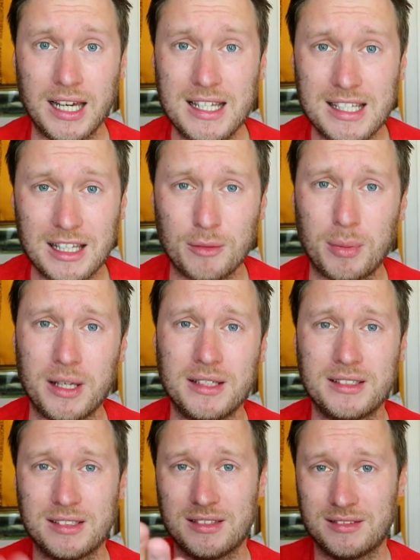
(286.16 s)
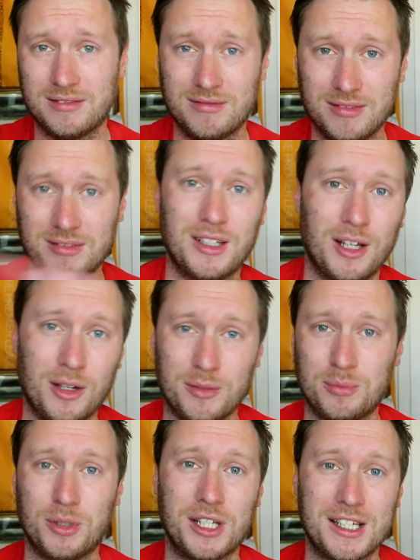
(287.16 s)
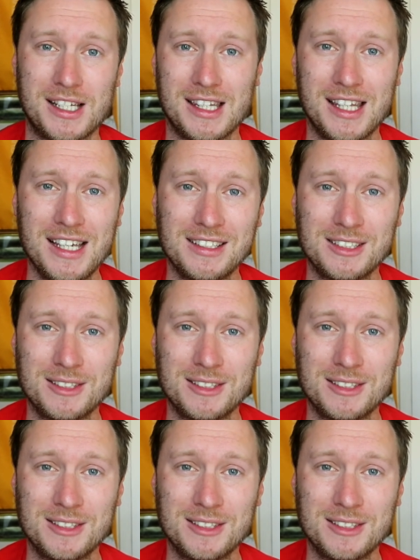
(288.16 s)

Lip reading: In 18th place, I predicted